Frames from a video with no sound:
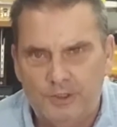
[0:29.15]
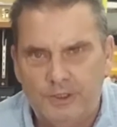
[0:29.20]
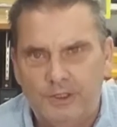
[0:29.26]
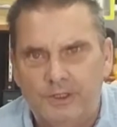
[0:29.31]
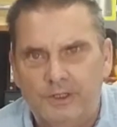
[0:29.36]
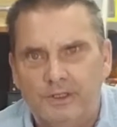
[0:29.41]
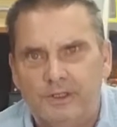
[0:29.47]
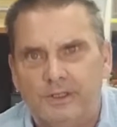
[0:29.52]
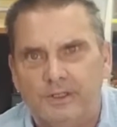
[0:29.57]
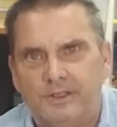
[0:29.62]

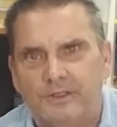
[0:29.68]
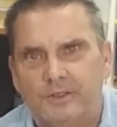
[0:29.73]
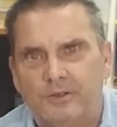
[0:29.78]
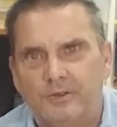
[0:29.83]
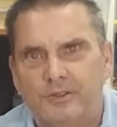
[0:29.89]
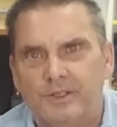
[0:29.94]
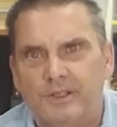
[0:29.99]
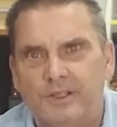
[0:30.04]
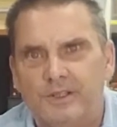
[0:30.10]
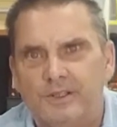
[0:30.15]
This goes
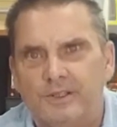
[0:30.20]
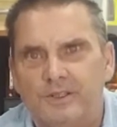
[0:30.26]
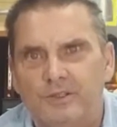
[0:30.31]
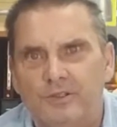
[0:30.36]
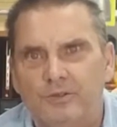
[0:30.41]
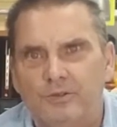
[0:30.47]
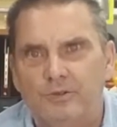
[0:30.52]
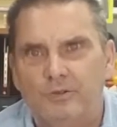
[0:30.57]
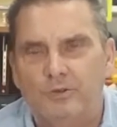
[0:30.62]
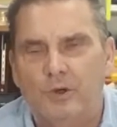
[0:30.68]

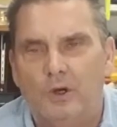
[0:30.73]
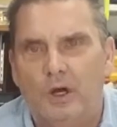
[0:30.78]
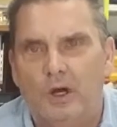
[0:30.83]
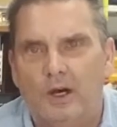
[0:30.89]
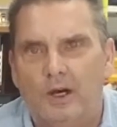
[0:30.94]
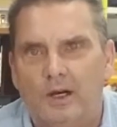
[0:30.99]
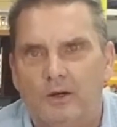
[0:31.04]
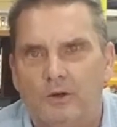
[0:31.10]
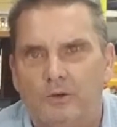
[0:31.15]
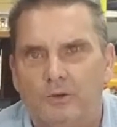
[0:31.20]
into
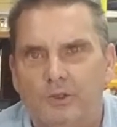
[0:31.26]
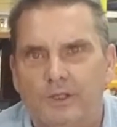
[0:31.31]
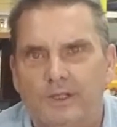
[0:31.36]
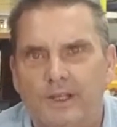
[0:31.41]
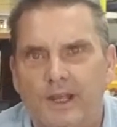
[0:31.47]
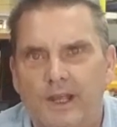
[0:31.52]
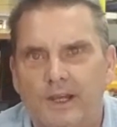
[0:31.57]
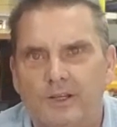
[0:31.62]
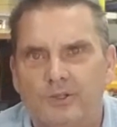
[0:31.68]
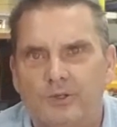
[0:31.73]
only
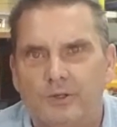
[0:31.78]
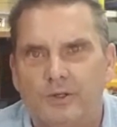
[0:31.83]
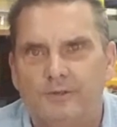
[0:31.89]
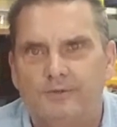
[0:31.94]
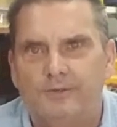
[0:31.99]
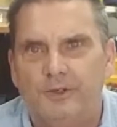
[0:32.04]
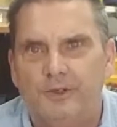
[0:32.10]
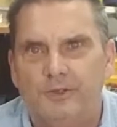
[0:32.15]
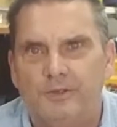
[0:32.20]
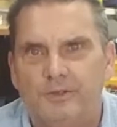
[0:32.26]
Android
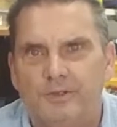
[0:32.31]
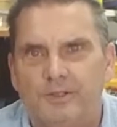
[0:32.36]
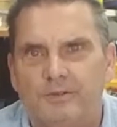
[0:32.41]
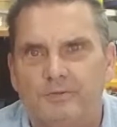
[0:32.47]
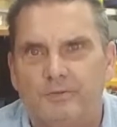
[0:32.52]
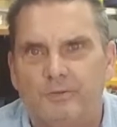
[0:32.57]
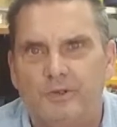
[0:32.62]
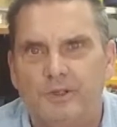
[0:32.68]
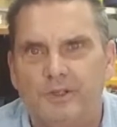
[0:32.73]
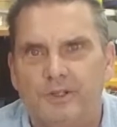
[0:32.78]
phones
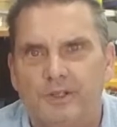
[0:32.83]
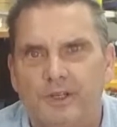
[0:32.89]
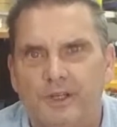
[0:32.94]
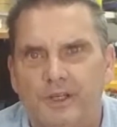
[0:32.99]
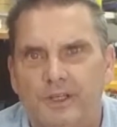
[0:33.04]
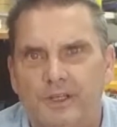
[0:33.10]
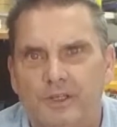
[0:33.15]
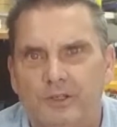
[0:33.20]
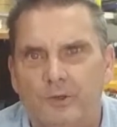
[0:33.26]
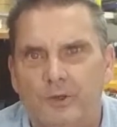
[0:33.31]
with a
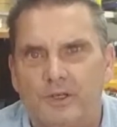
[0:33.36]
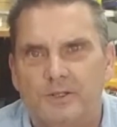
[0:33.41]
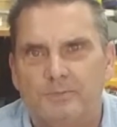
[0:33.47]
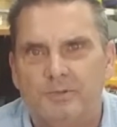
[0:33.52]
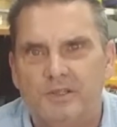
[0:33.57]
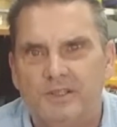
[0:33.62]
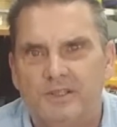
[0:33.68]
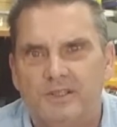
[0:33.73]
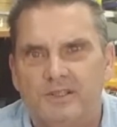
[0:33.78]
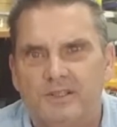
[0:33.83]

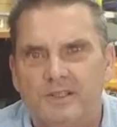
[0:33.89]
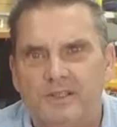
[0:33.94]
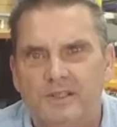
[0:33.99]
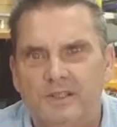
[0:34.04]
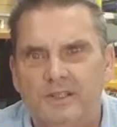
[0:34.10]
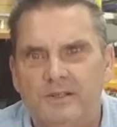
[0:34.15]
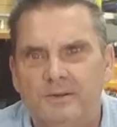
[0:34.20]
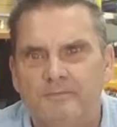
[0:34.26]
USB-C.